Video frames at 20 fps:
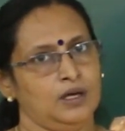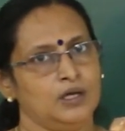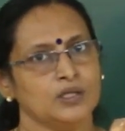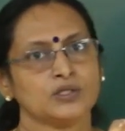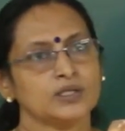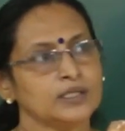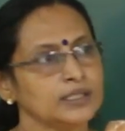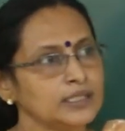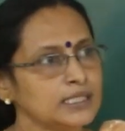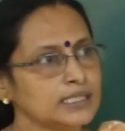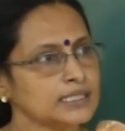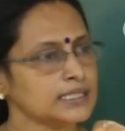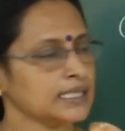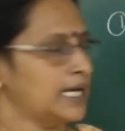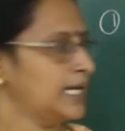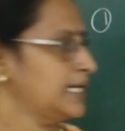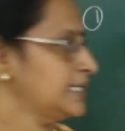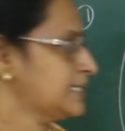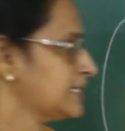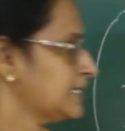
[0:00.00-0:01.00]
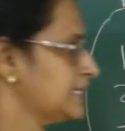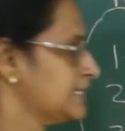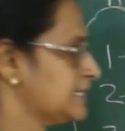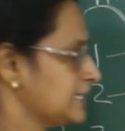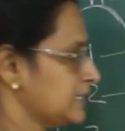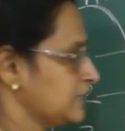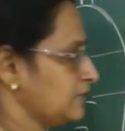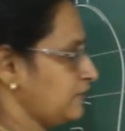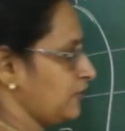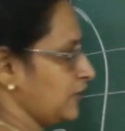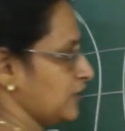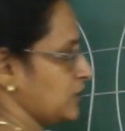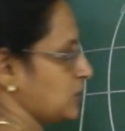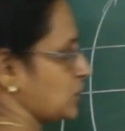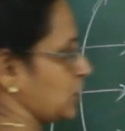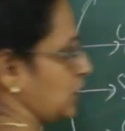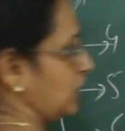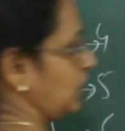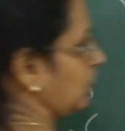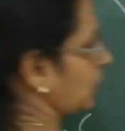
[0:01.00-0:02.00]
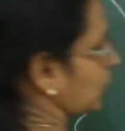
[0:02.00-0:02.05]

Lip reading: So in this case, is it a function?